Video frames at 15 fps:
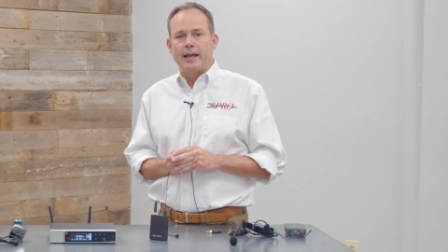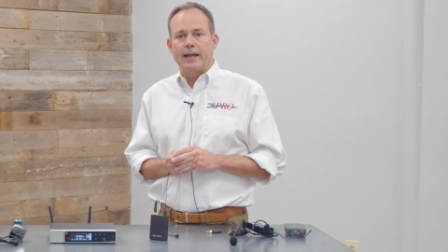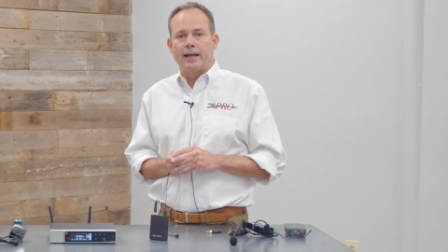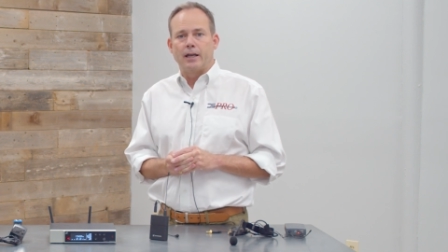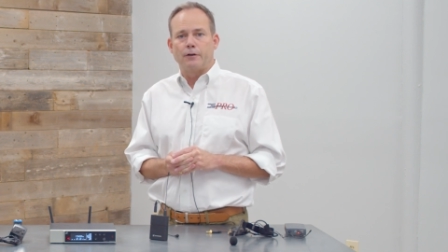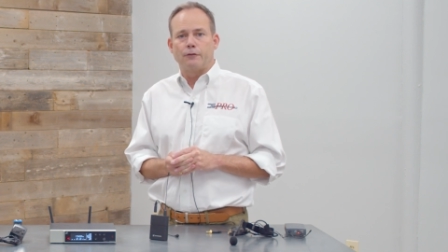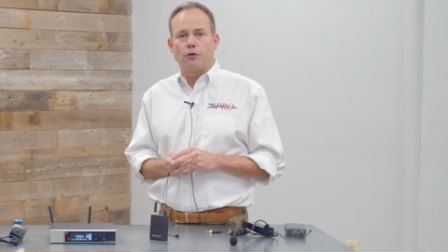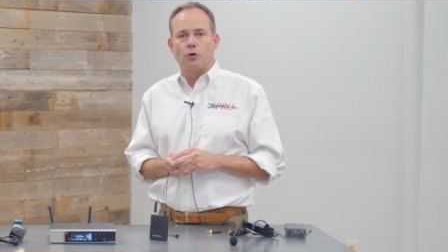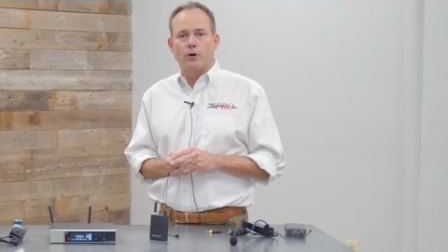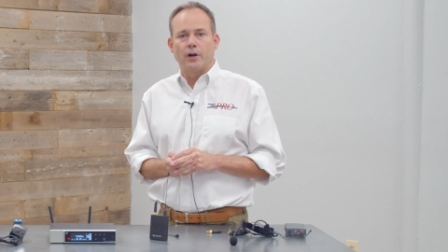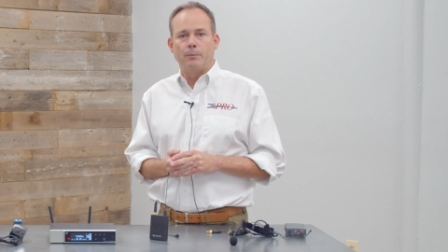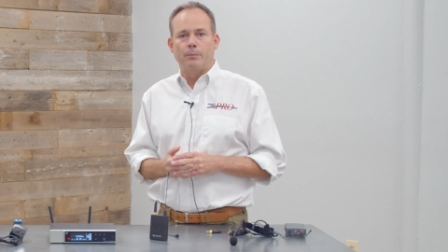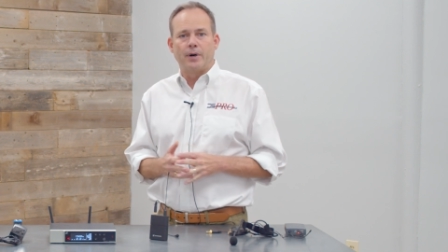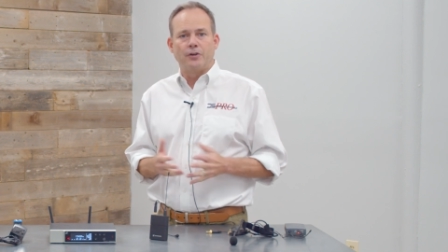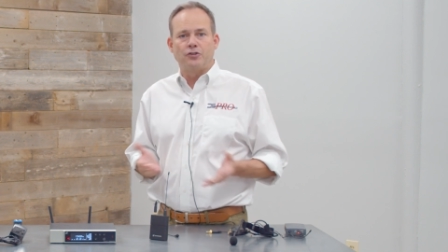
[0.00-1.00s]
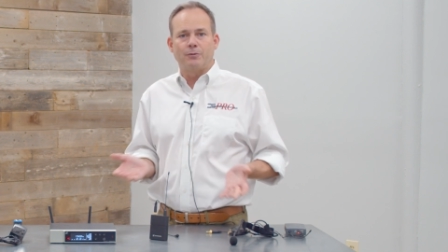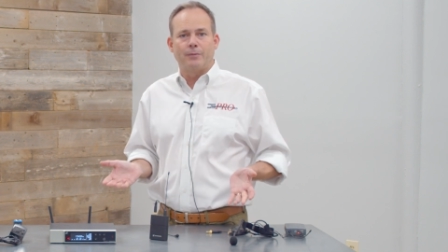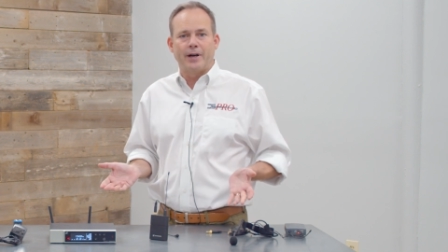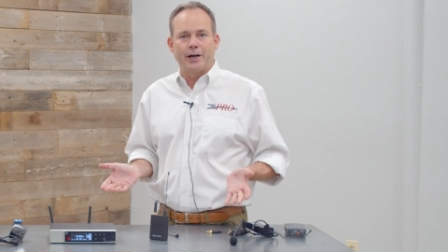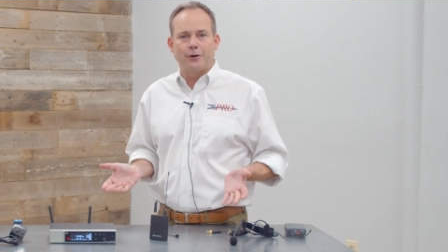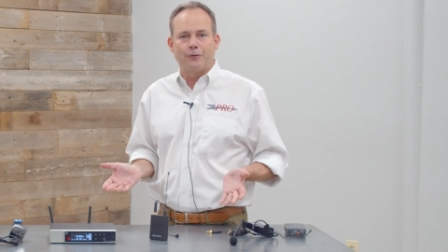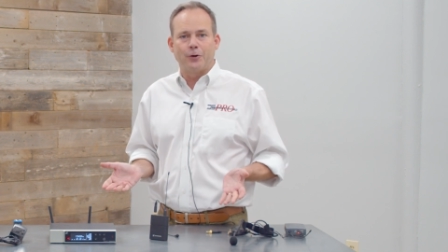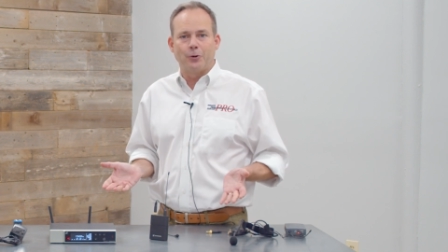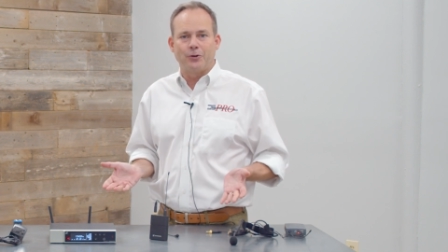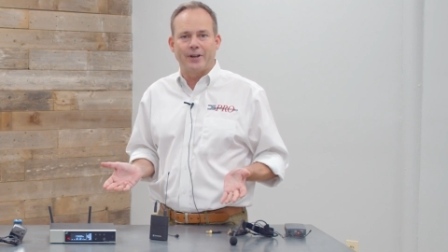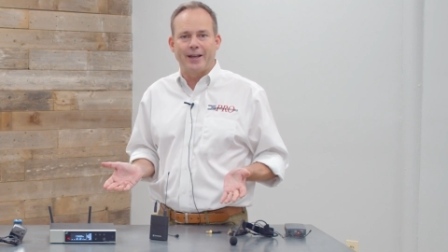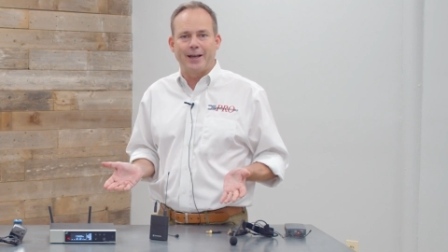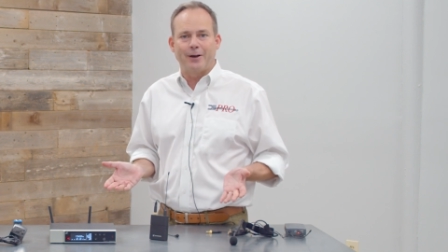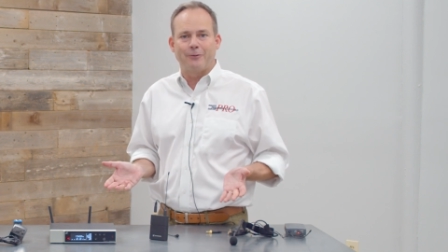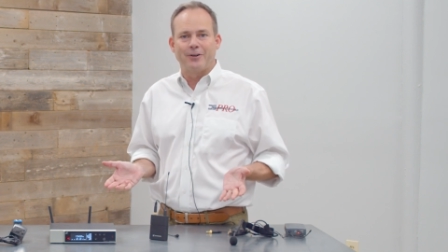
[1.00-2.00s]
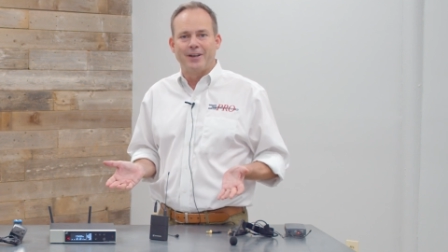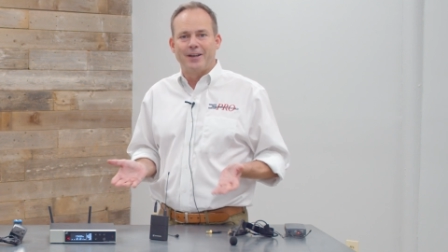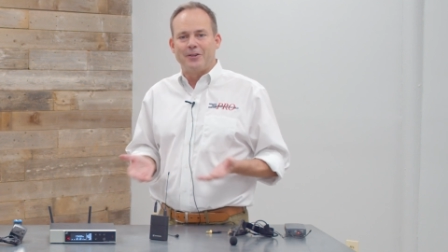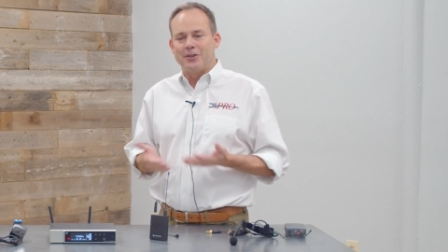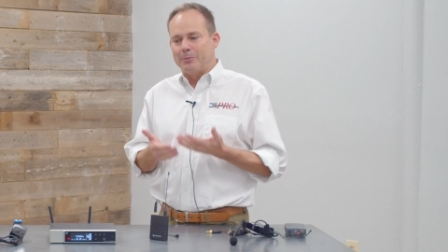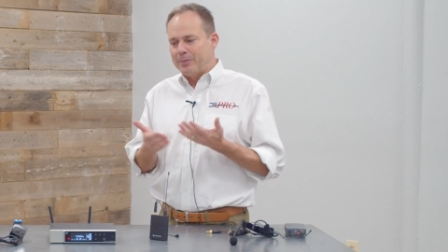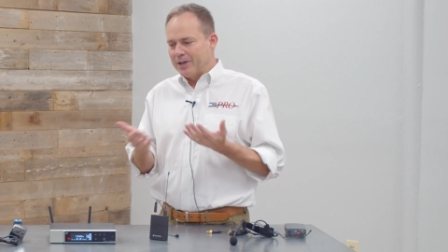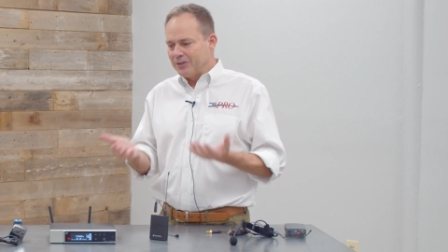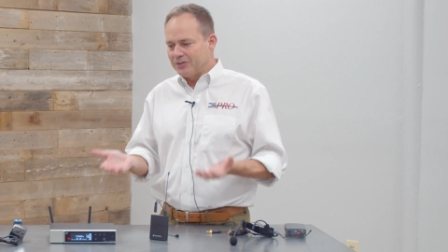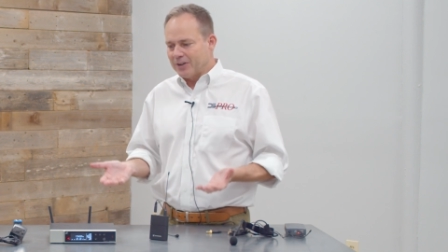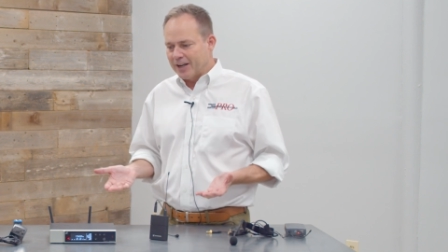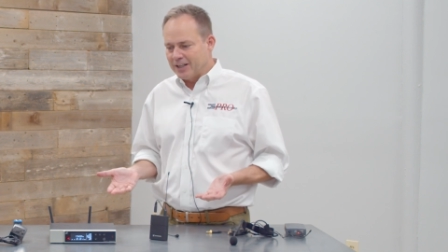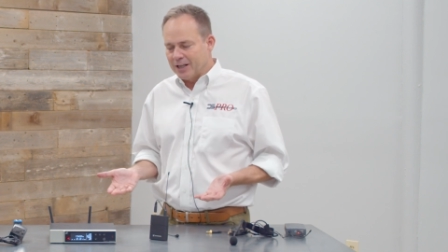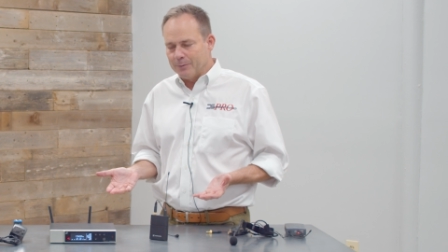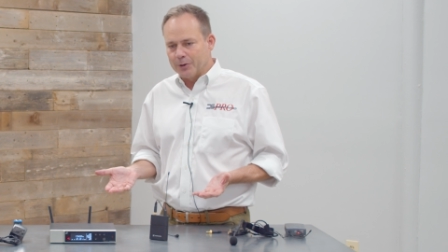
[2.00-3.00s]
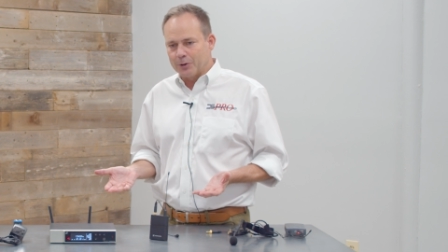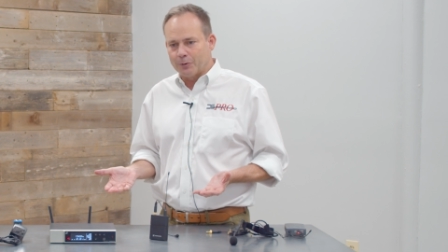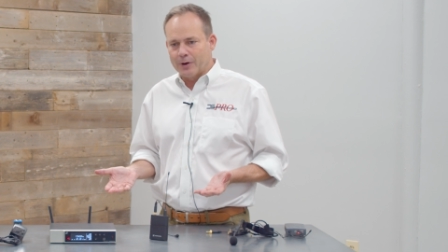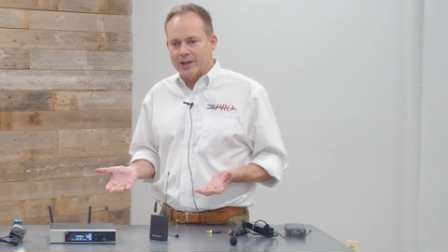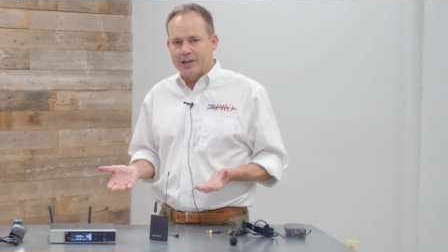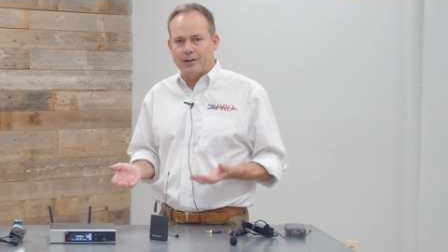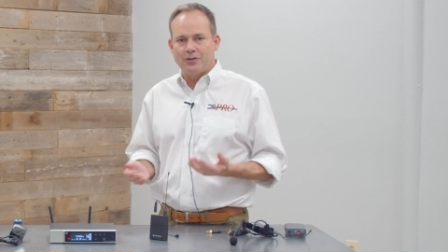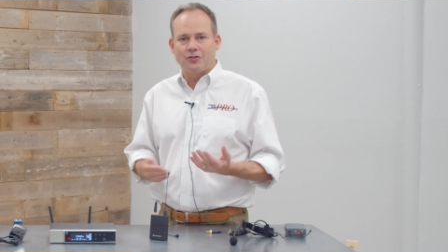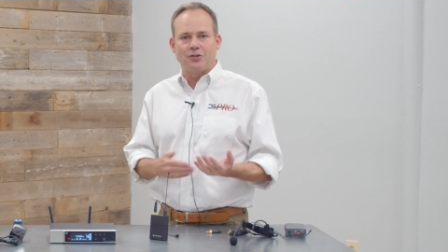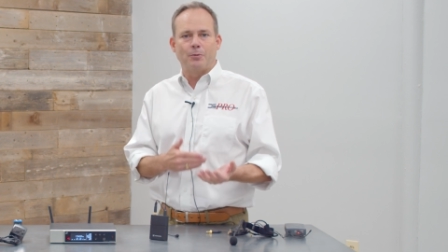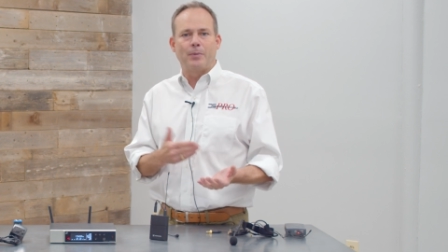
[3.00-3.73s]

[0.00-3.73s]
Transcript: And for a budget microphone to have the best dynamic range,